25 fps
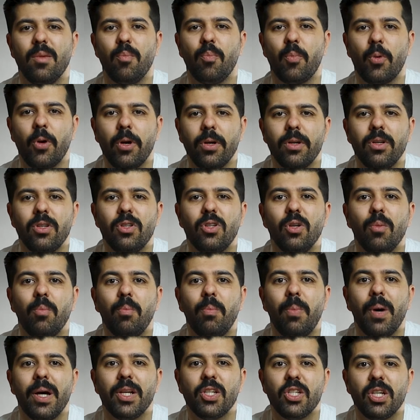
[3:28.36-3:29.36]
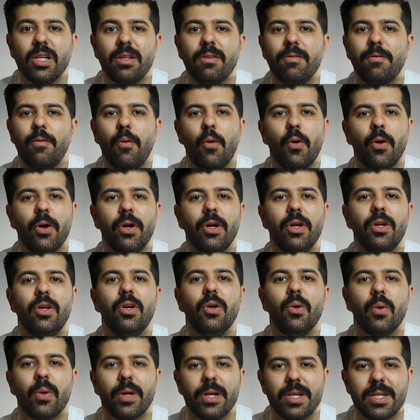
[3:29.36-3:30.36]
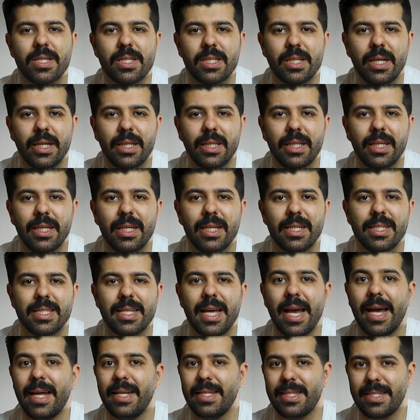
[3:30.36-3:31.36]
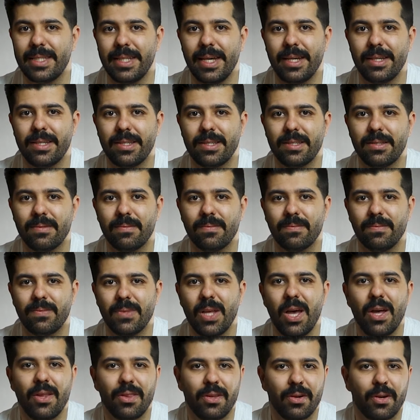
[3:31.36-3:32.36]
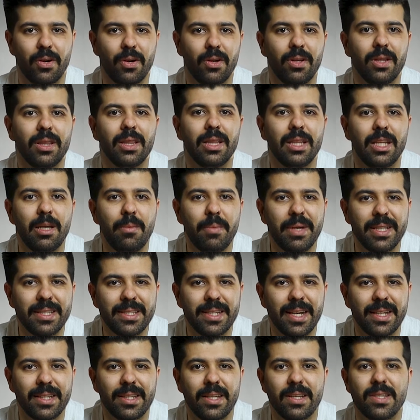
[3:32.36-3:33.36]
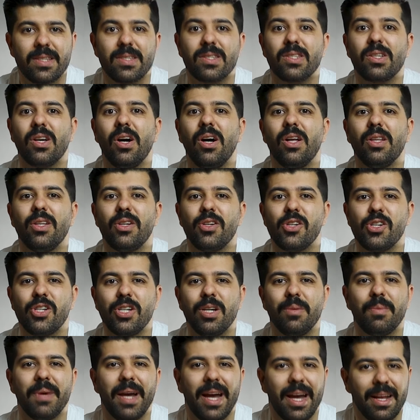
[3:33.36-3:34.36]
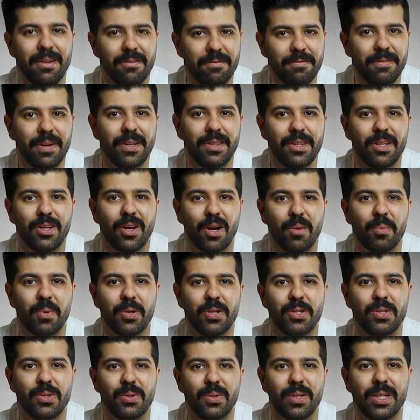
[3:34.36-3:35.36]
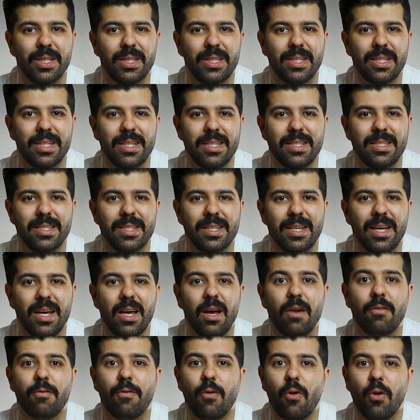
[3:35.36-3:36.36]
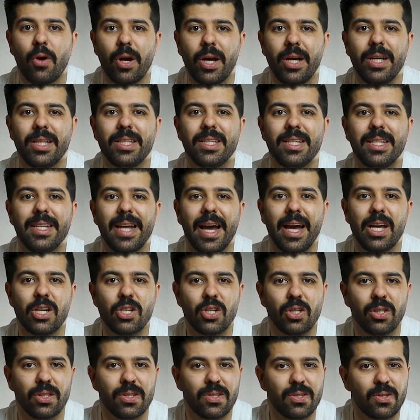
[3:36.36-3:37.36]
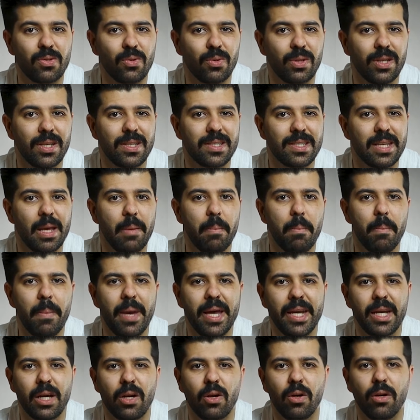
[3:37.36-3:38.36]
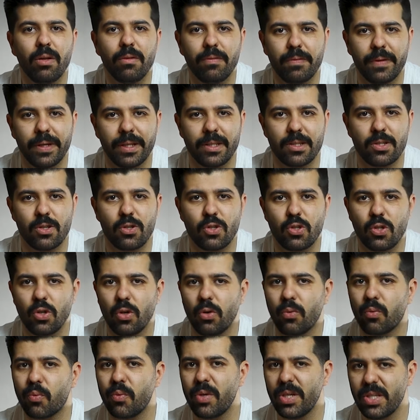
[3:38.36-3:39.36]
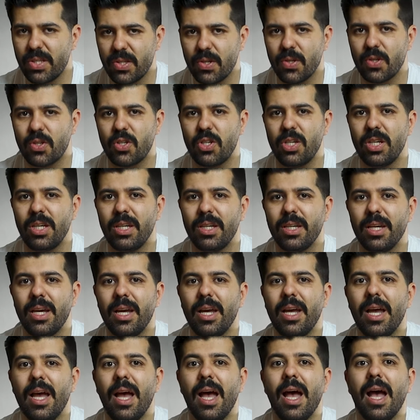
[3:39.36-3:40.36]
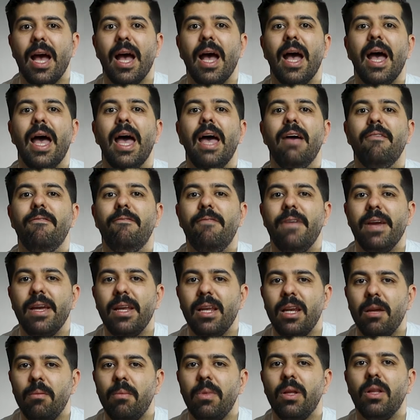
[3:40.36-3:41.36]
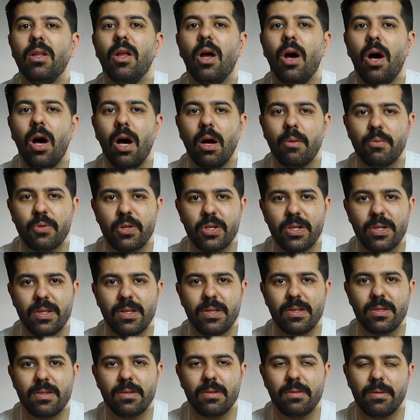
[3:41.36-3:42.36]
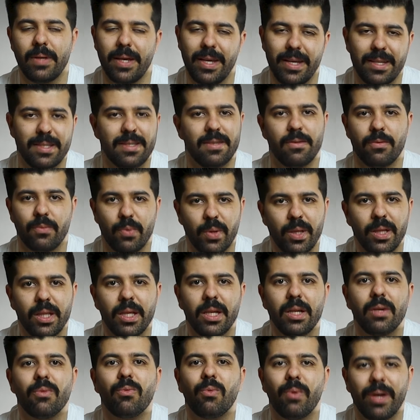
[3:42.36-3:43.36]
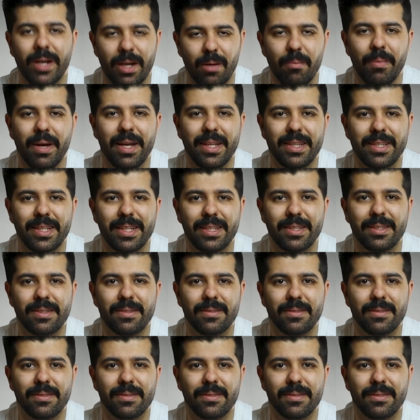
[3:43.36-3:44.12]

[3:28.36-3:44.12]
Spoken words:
important to budget for your studies and stays. There are limited scholarship and funding opportunities for international students in medical fields, so researching available options is really recommended.